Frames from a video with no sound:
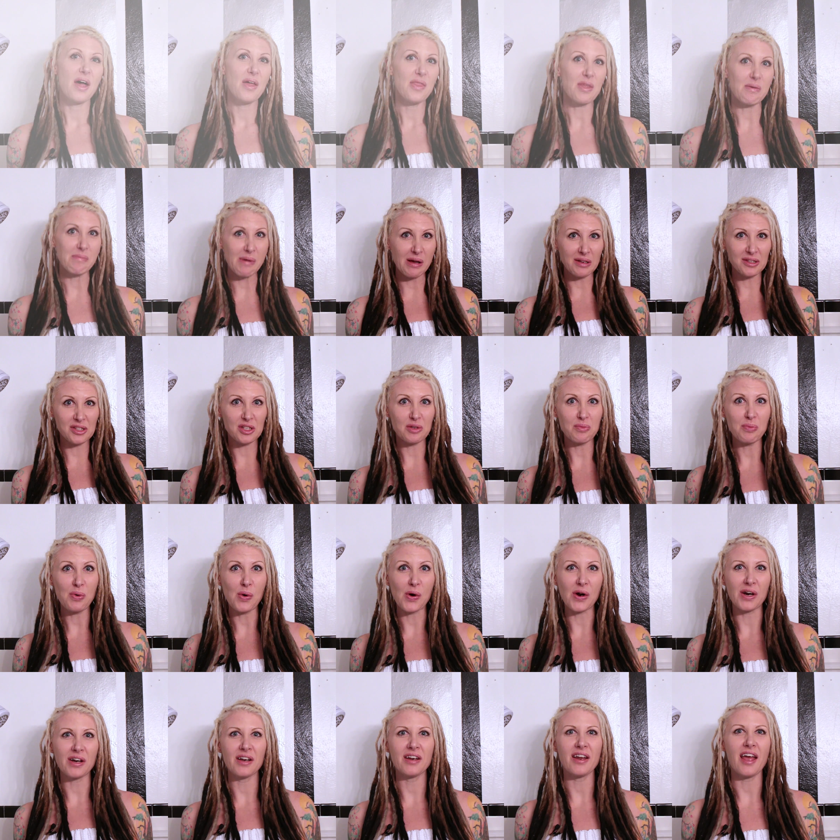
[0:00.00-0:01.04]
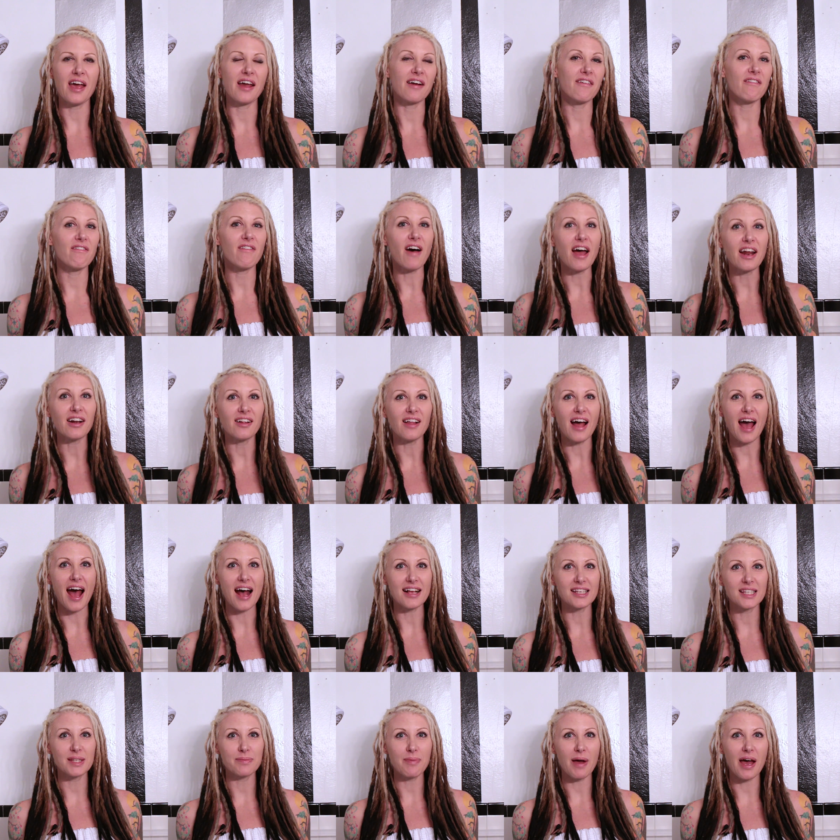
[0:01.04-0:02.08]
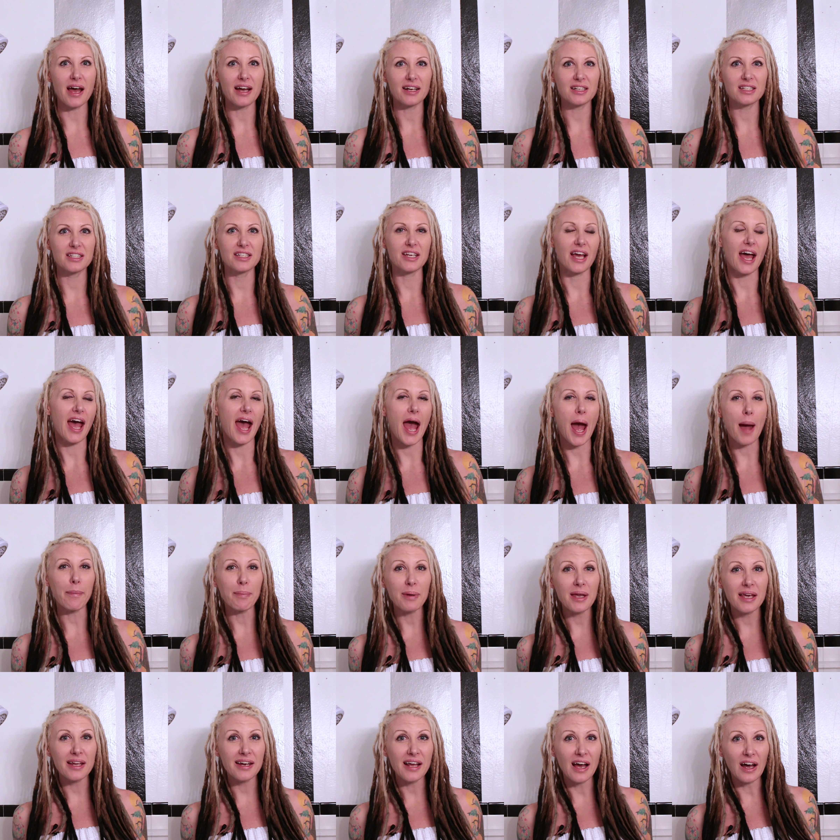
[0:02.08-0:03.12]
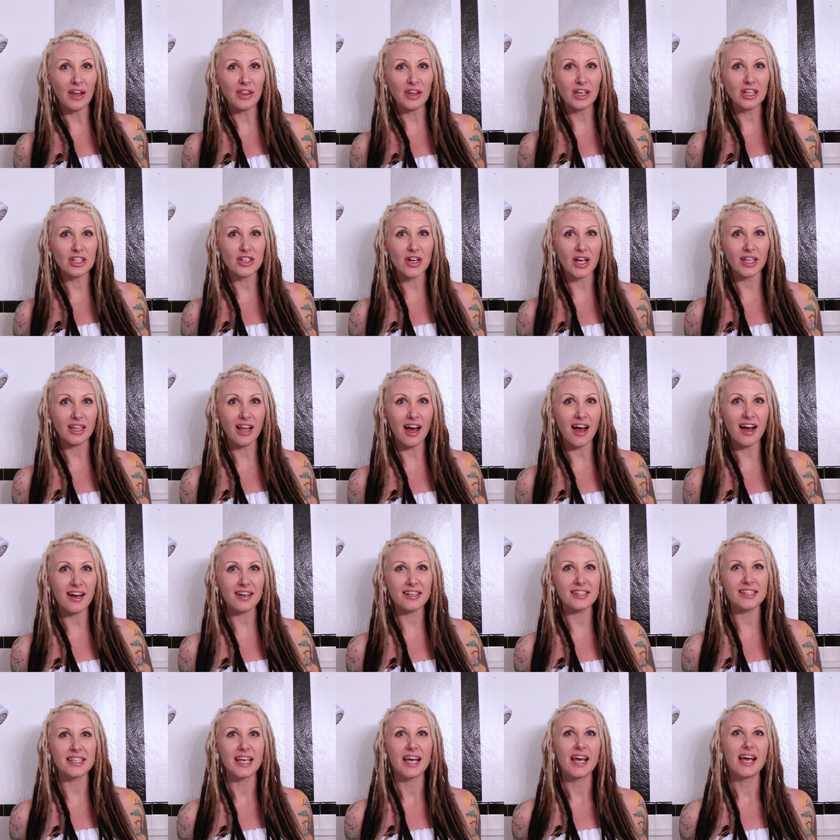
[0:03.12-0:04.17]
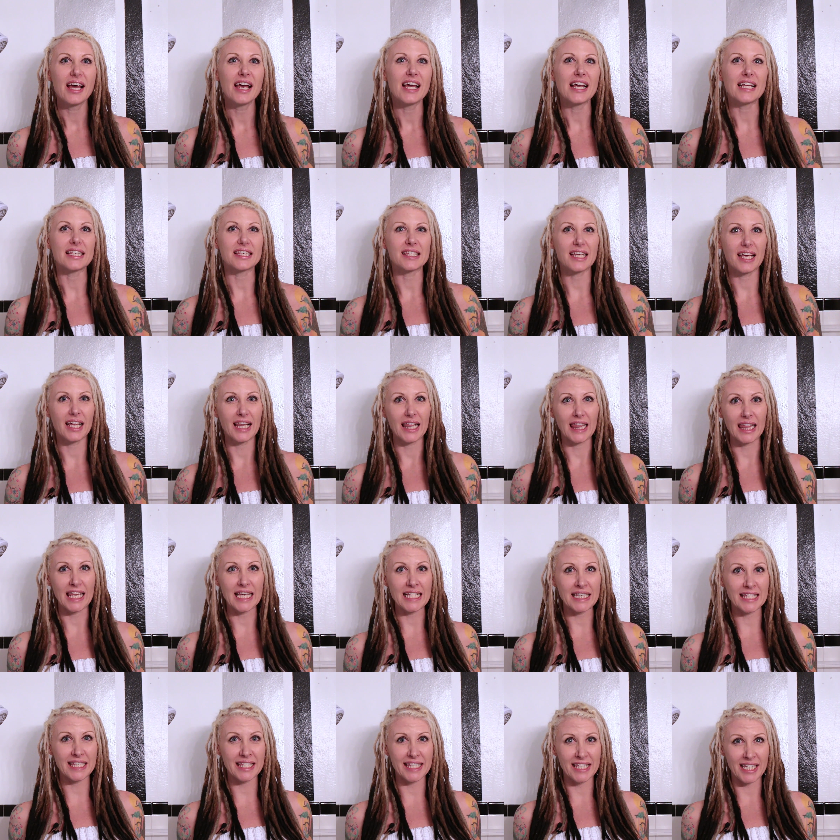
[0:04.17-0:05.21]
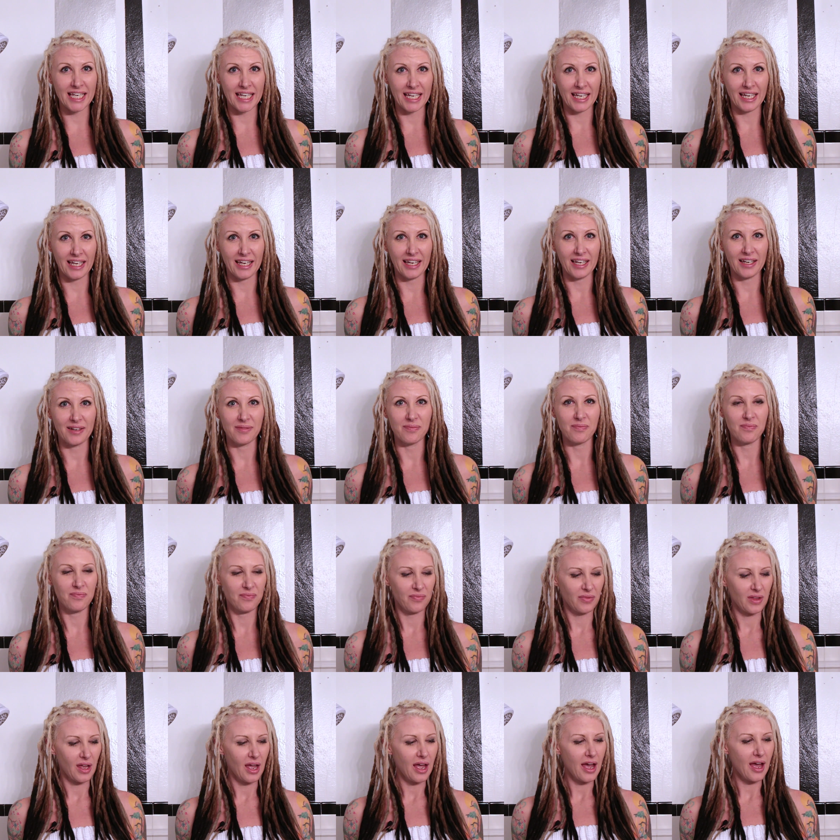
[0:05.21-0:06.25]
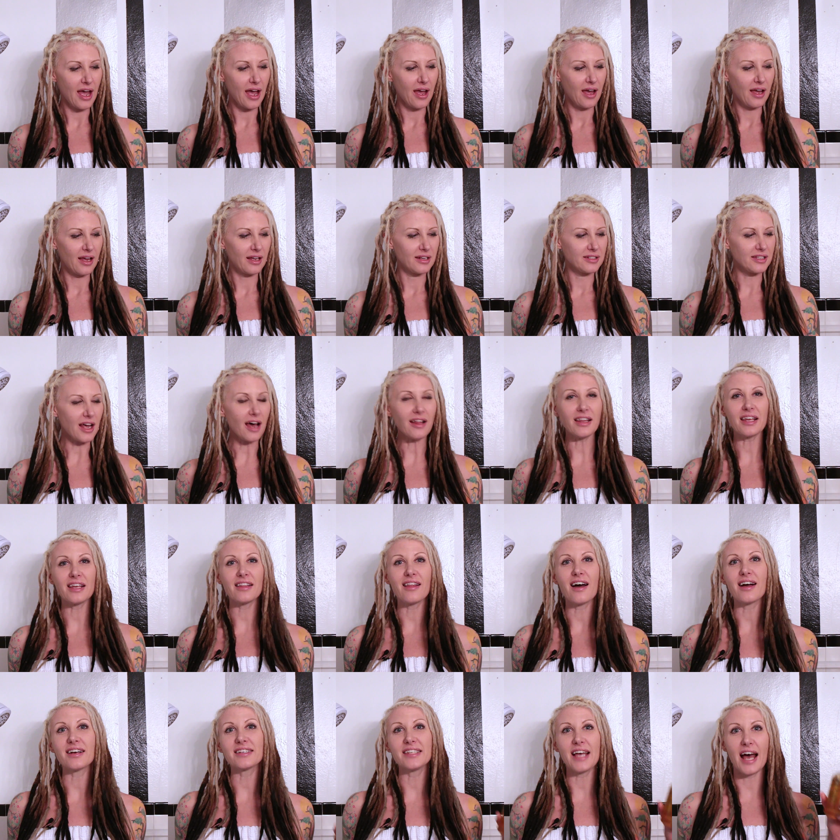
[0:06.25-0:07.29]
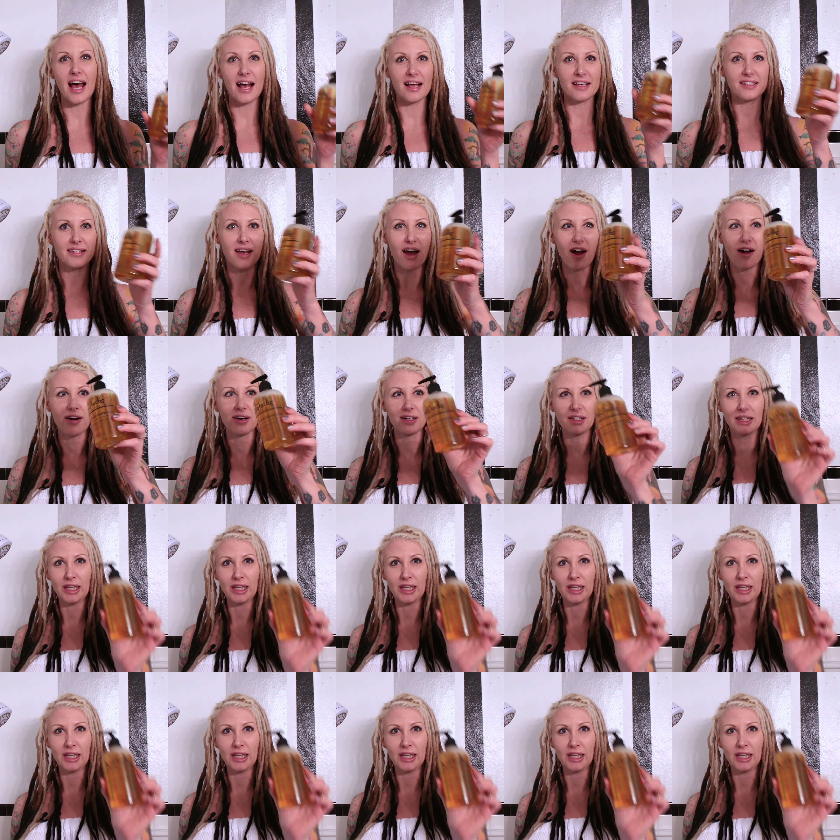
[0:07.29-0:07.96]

The most important and a vital aspect to happy and healthy dreadlocks is cleansing. Dollylocks has our